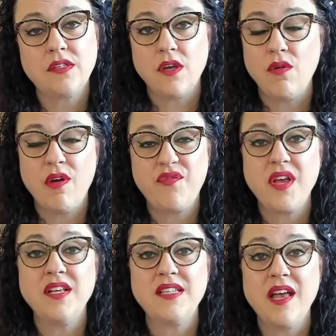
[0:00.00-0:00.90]
So if you
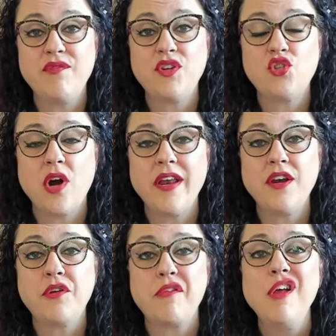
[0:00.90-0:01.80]
guys haven't tried
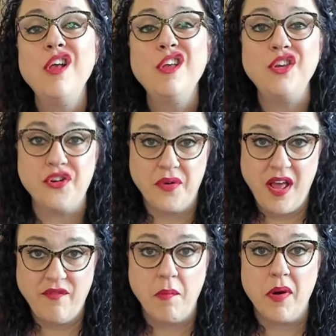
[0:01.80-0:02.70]
it, or you don't
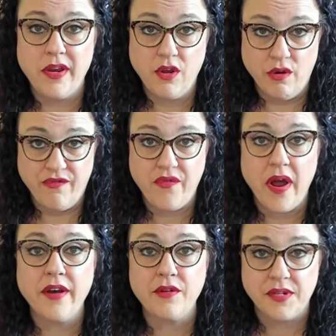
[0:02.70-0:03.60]
have a buddy or a
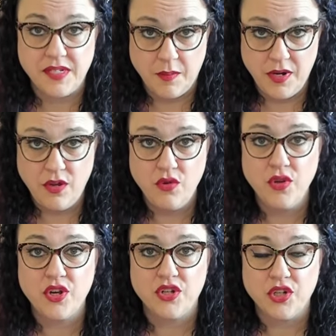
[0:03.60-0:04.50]
friend or somebody who
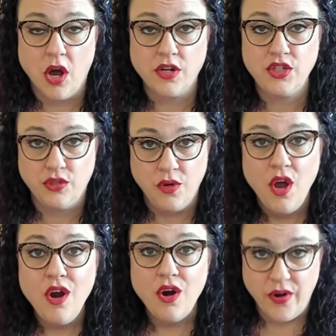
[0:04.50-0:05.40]
you can talk to
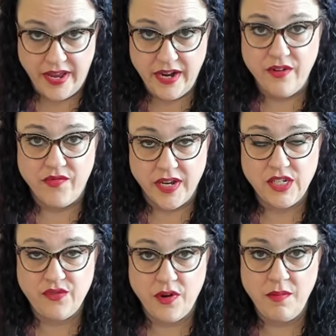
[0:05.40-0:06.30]
or get
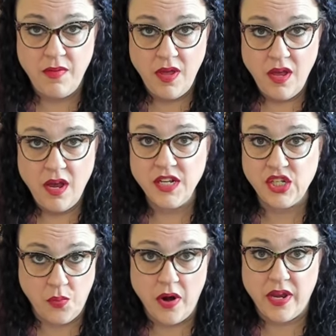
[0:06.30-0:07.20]
advice from, I
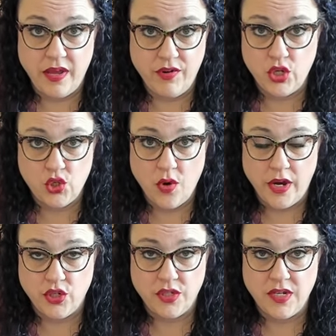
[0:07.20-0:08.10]
swear, give it a
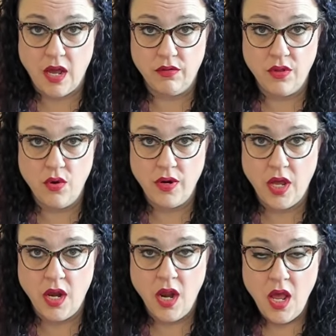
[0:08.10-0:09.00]
try. Just download
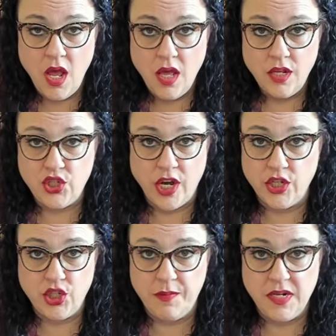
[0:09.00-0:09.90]
it.
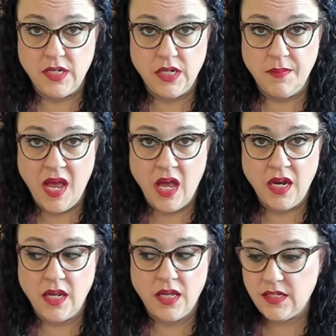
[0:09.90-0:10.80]
ChatGPT,
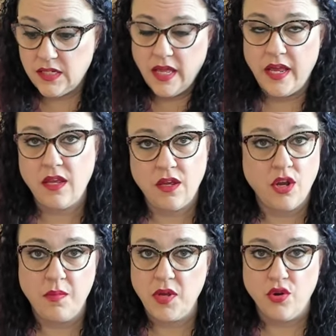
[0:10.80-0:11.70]
man. It's like
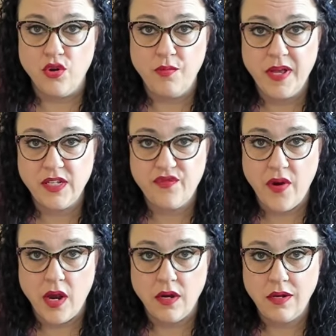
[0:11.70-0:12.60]
going to be your new best
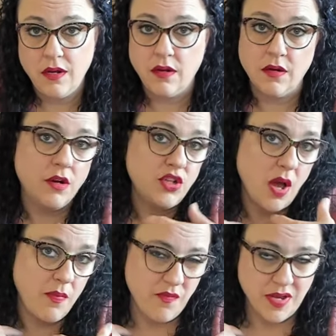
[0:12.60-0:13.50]
friend on
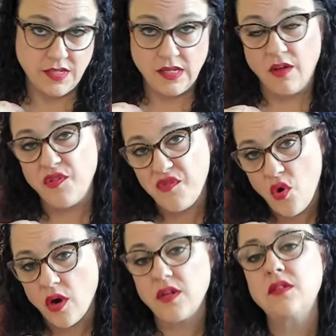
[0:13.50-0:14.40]
top of myself, of
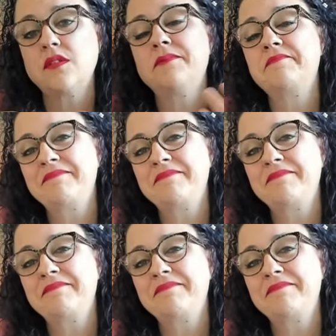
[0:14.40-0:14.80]
course.